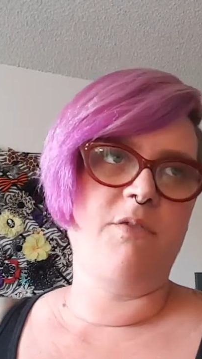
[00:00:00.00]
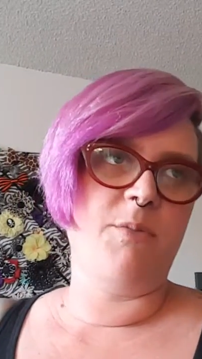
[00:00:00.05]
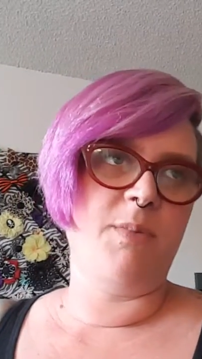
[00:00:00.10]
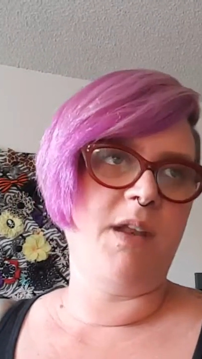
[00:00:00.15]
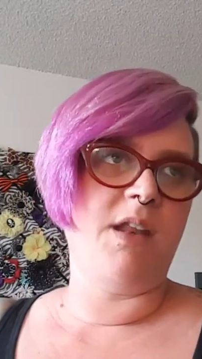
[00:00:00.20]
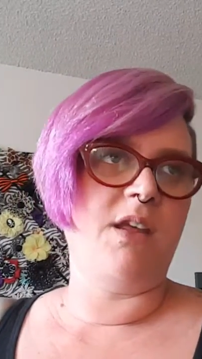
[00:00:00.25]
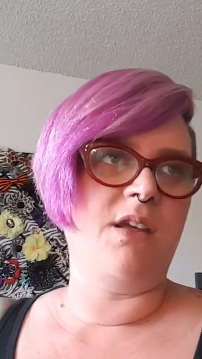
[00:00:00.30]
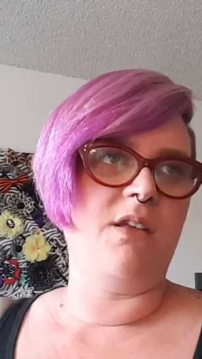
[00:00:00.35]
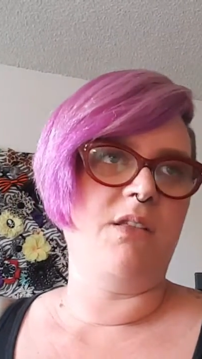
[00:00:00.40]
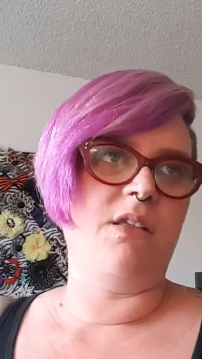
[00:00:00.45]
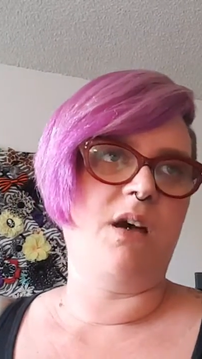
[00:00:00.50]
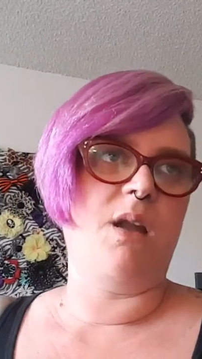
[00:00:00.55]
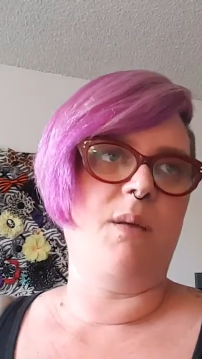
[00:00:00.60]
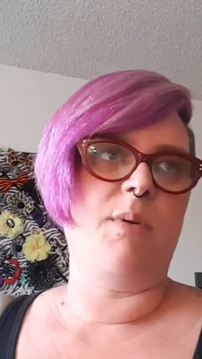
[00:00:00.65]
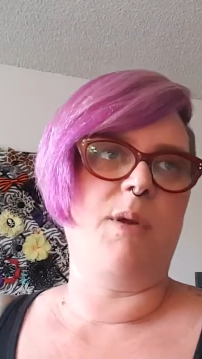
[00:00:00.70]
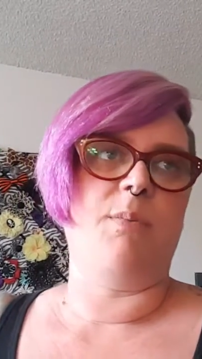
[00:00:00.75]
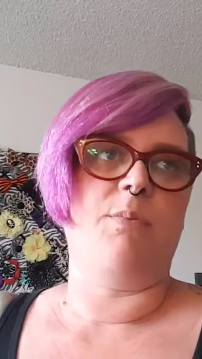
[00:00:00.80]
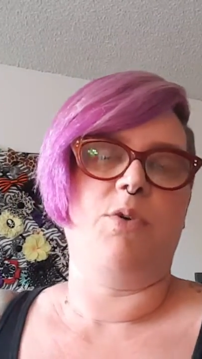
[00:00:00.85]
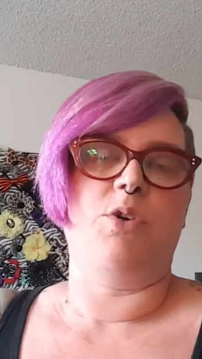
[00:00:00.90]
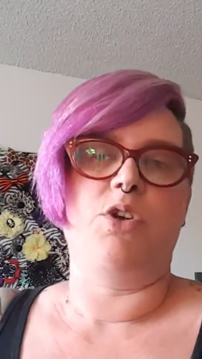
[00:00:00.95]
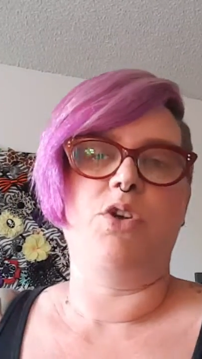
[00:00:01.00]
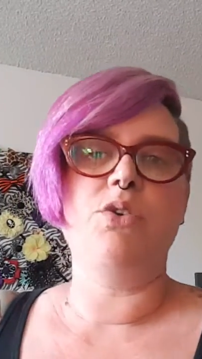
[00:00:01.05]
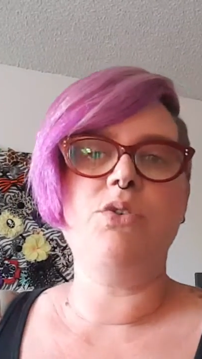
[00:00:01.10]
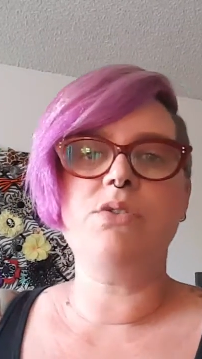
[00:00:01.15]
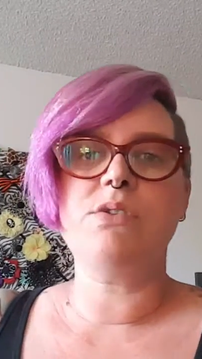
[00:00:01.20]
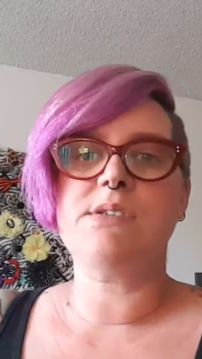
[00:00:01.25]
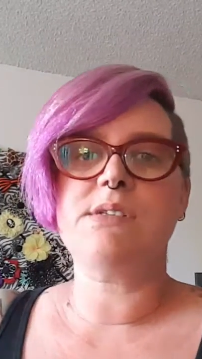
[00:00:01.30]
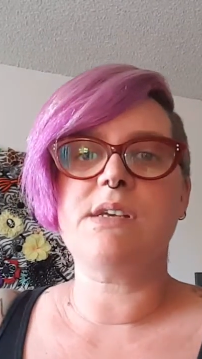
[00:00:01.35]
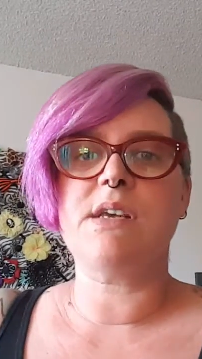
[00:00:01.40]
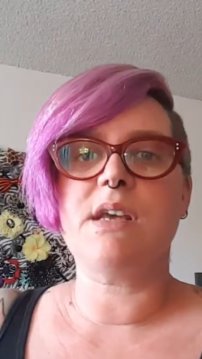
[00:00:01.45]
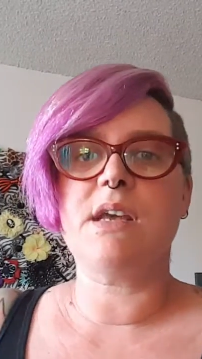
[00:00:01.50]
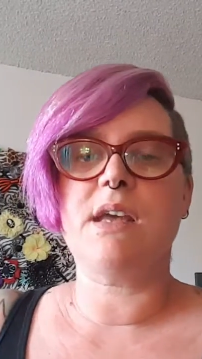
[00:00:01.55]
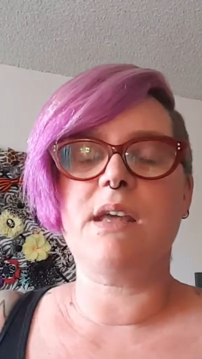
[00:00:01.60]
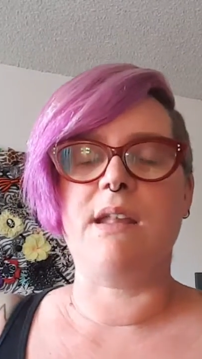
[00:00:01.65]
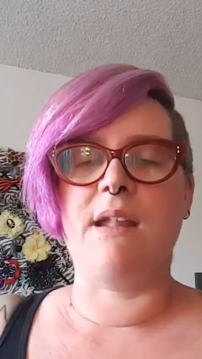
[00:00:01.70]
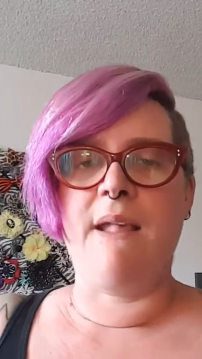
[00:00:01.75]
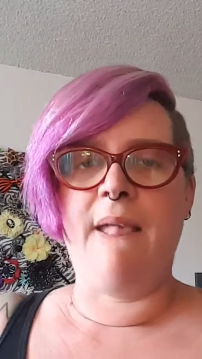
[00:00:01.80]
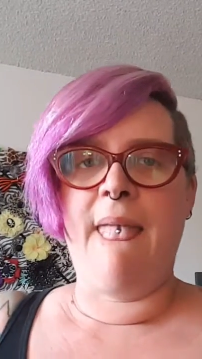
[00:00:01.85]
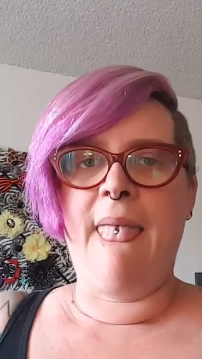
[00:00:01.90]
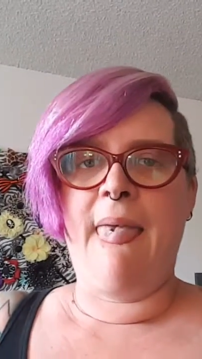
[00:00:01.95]
A lot of people use
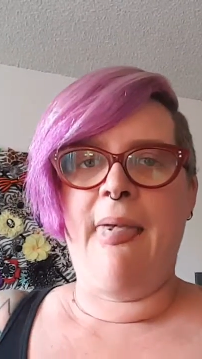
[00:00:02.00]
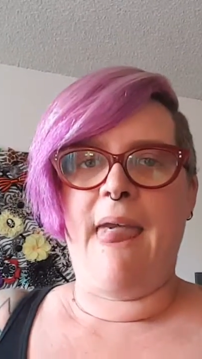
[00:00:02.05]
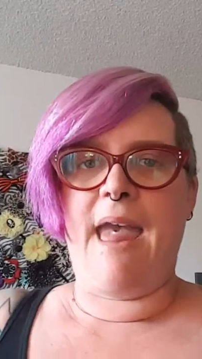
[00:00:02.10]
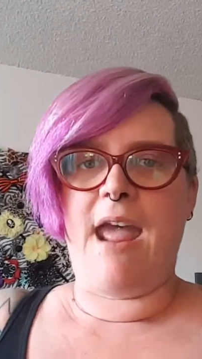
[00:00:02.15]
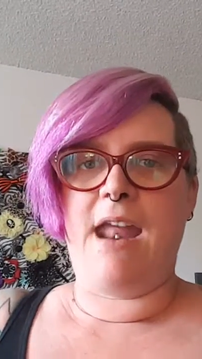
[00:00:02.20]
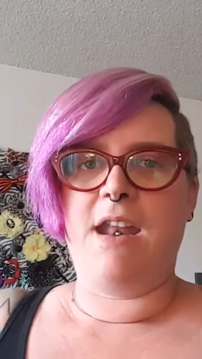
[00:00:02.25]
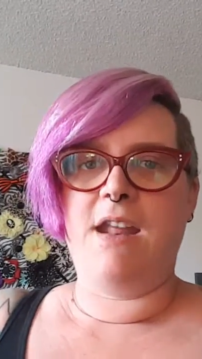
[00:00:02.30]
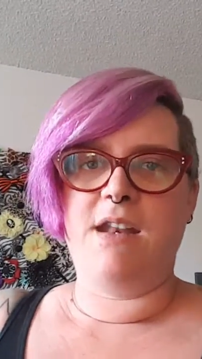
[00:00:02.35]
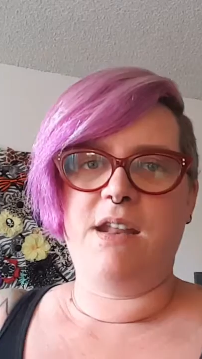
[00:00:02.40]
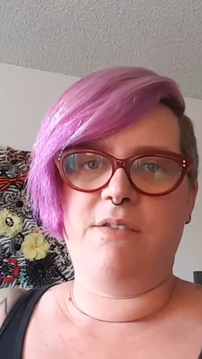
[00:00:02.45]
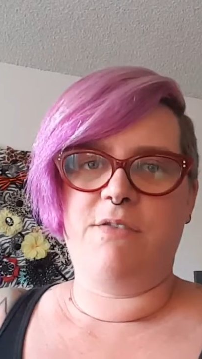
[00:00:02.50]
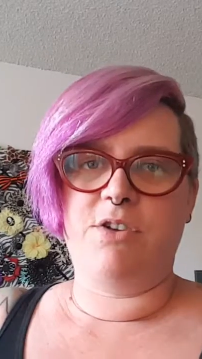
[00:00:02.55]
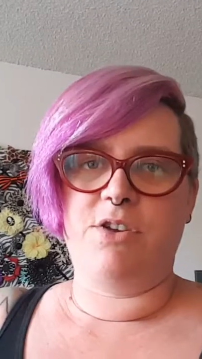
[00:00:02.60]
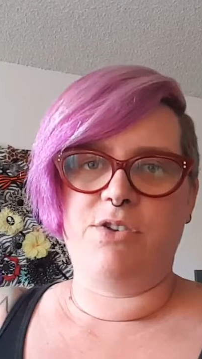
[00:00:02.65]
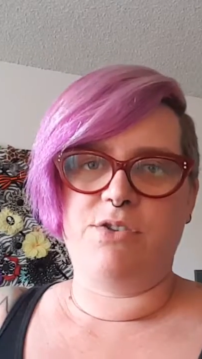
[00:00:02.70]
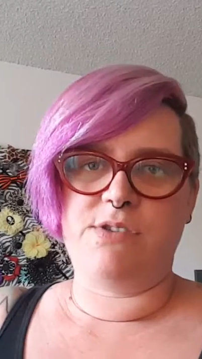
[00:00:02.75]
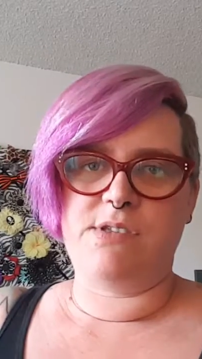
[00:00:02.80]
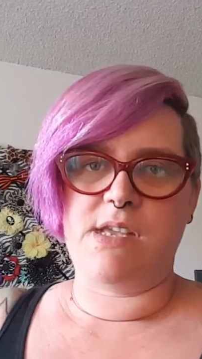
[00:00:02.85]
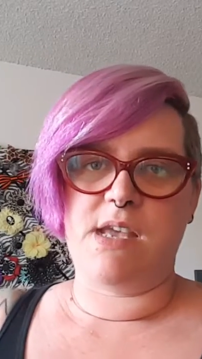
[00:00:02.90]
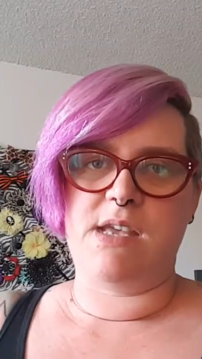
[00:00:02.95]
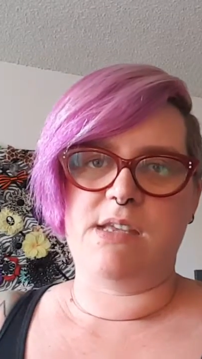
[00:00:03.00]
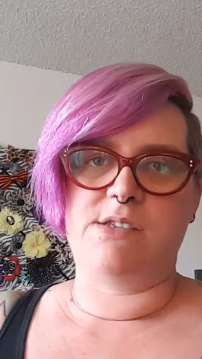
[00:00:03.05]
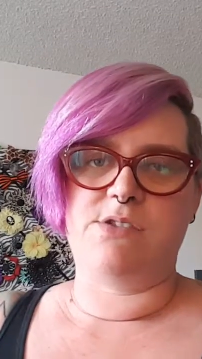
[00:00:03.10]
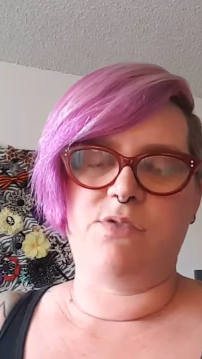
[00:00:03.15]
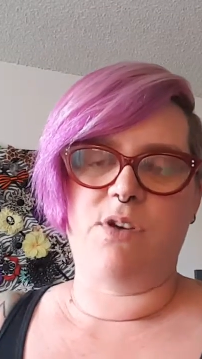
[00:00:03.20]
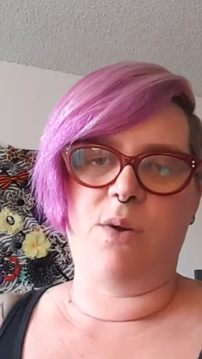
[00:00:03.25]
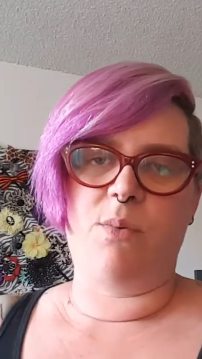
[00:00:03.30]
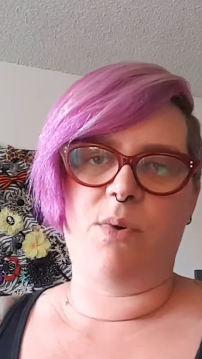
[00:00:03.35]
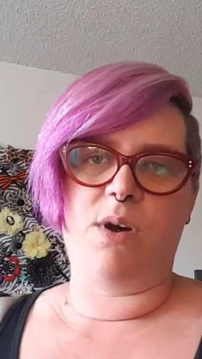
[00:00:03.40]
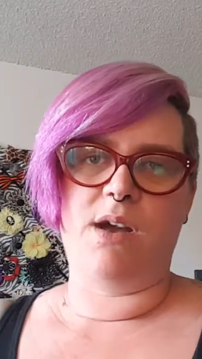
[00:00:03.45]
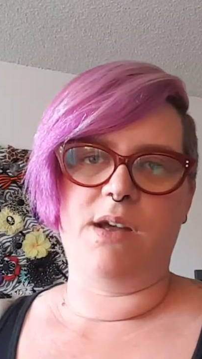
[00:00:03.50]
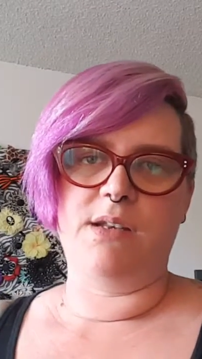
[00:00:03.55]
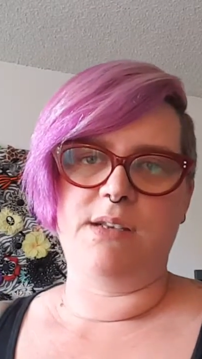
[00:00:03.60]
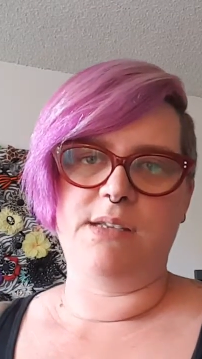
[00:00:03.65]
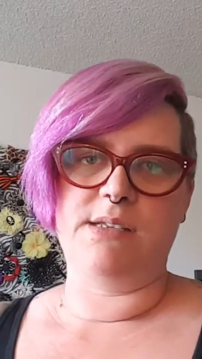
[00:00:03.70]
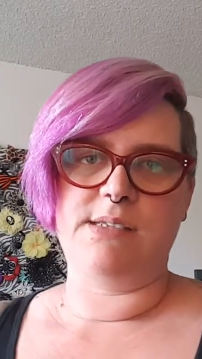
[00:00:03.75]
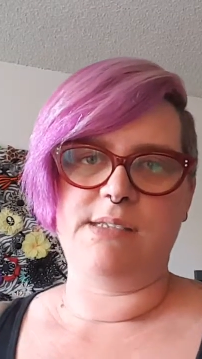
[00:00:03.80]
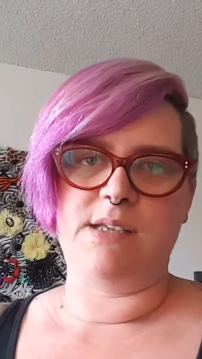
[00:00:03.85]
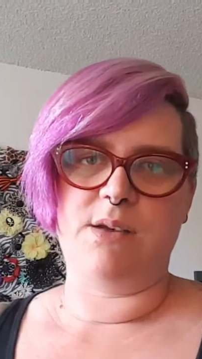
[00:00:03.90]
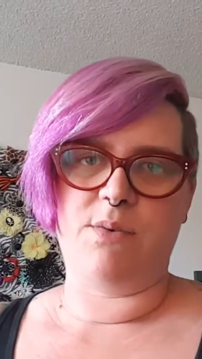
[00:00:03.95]
it, and I never used it, so I wanted
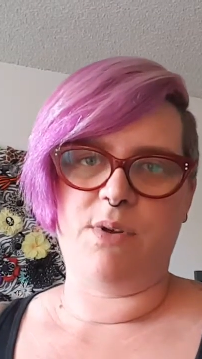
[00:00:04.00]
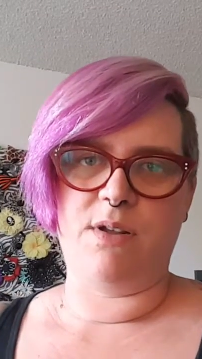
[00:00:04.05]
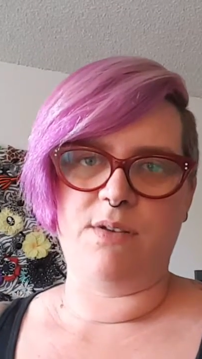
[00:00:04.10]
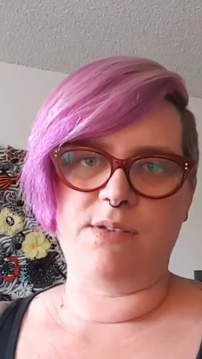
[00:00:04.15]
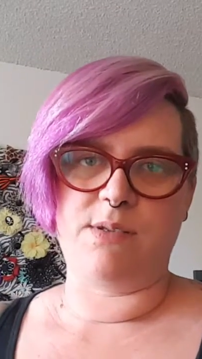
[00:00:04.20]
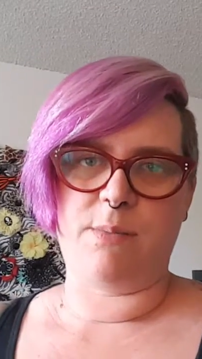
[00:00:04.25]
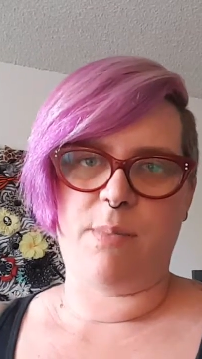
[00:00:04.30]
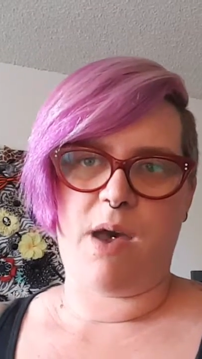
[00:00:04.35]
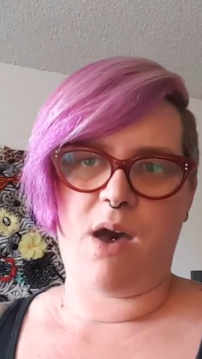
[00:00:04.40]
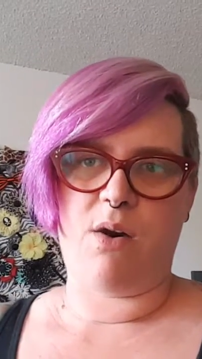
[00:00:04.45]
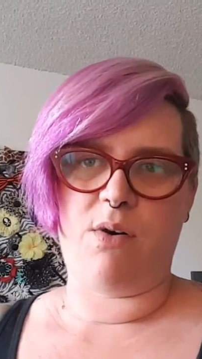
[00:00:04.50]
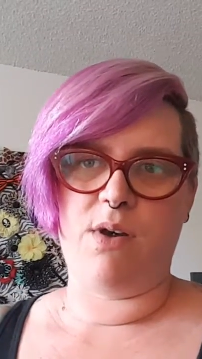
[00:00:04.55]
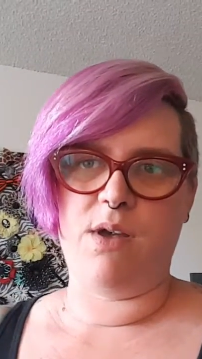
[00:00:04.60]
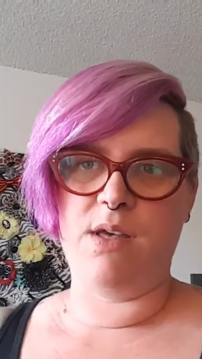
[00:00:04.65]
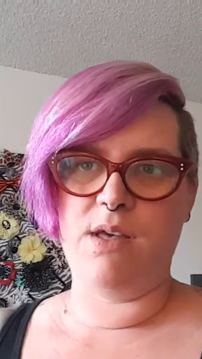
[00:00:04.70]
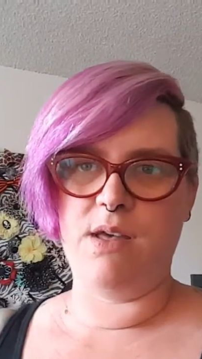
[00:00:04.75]
to see what it was about.